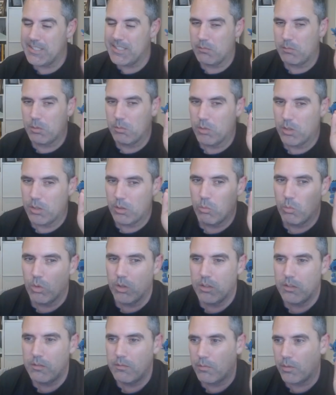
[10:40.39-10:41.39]
that we want a
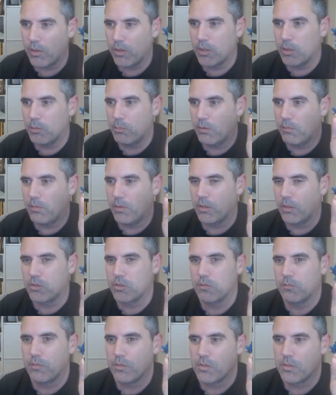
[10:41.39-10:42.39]
one variable
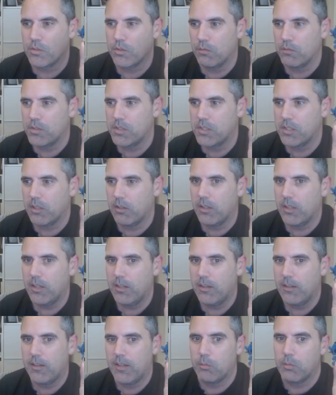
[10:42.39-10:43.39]
function for surface area,
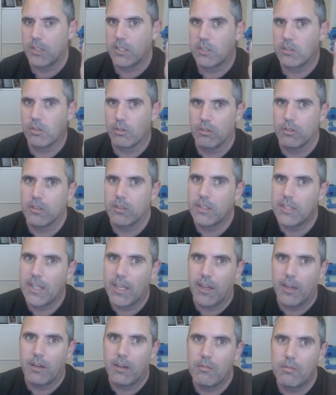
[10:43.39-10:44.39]
and we currently
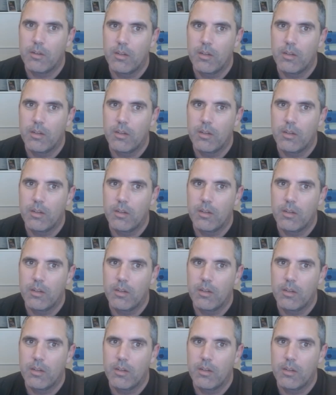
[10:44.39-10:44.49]
have